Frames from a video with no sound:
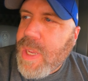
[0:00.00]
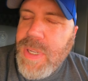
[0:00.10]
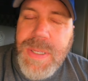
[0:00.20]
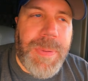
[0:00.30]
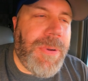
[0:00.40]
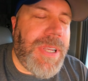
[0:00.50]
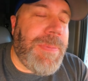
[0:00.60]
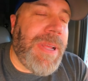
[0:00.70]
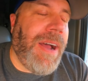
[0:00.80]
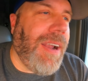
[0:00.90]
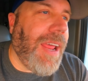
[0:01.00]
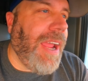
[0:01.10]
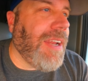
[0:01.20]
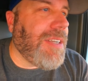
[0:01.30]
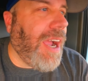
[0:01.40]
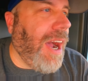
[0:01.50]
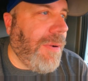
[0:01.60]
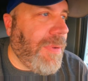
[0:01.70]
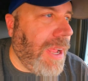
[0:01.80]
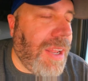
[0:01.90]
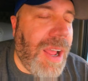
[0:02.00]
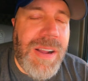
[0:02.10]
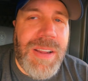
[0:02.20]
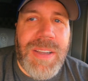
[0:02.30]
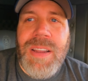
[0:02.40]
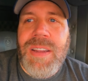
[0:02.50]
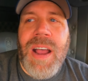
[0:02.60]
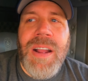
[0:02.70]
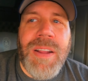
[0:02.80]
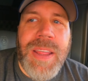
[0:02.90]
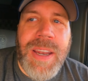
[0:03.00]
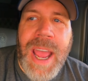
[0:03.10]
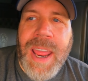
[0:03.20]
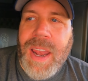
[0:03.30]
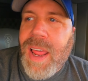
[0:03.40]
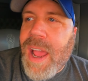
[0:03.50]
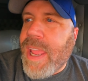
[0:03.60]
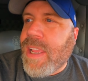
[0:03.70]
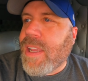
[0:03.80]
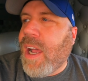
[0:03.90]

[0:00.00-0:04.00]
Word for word: we spent all day in the shop. Longer than I'd like,